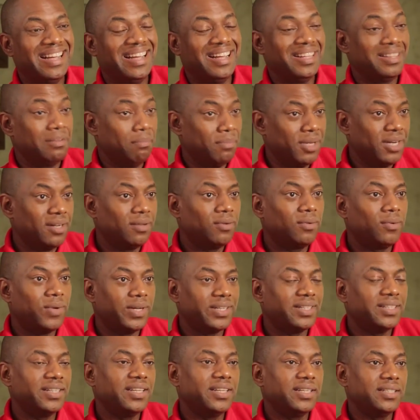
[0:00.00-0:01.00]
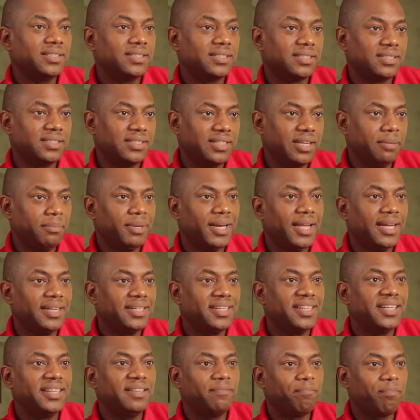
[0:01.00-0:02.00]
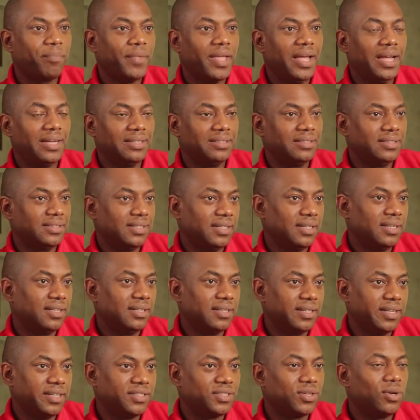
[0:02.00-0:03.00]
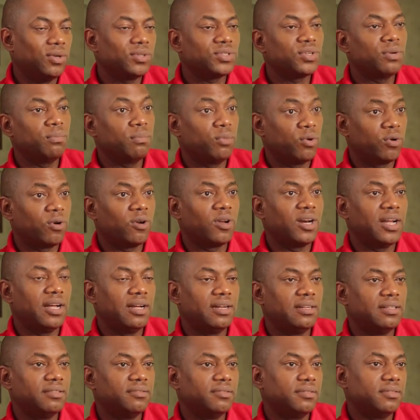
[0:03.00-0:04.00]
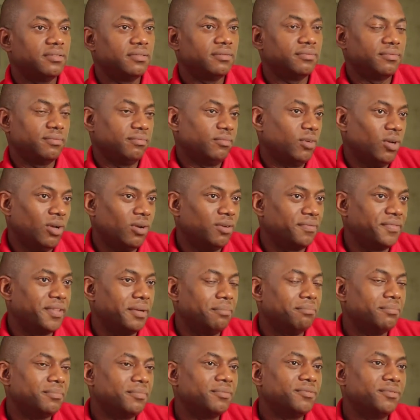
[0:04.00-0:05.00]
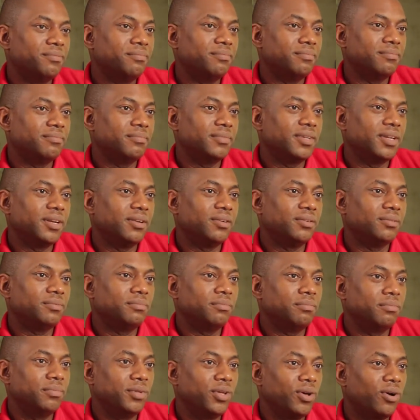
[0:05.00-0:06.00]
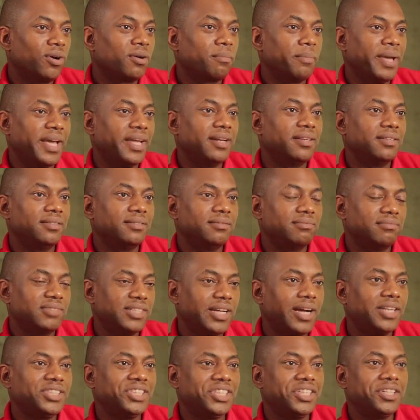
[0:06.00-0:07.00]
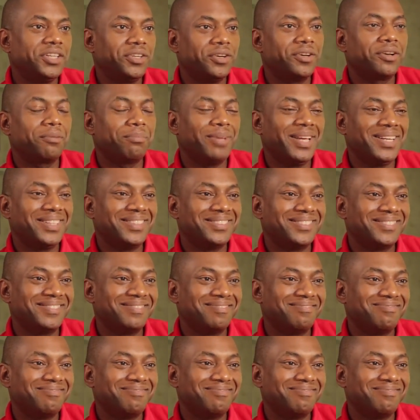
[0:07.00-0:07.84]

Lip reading: The middle one is Demilade, and there's also Morola. All of them, you know, young men, dashing young men.